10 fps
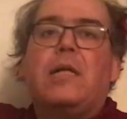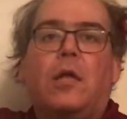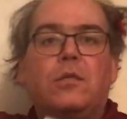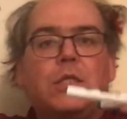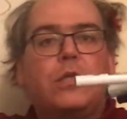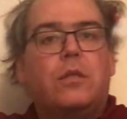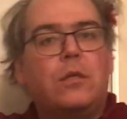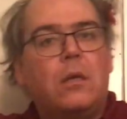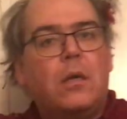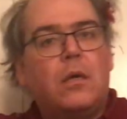close to
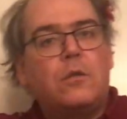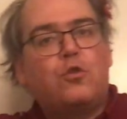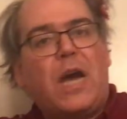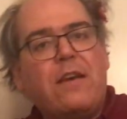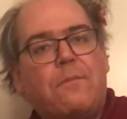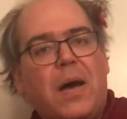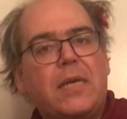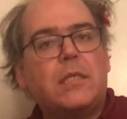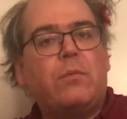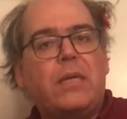the
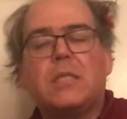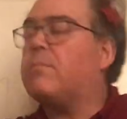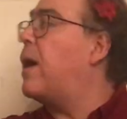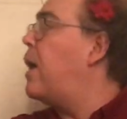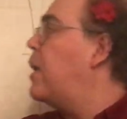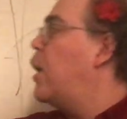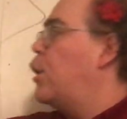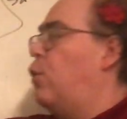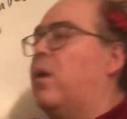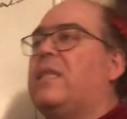drive-by sweet spot,
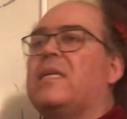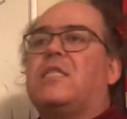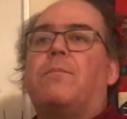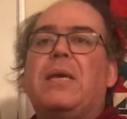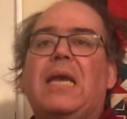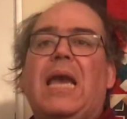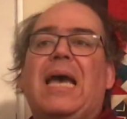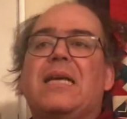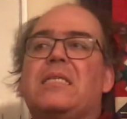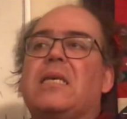you want it to be
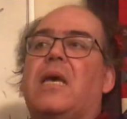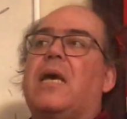as,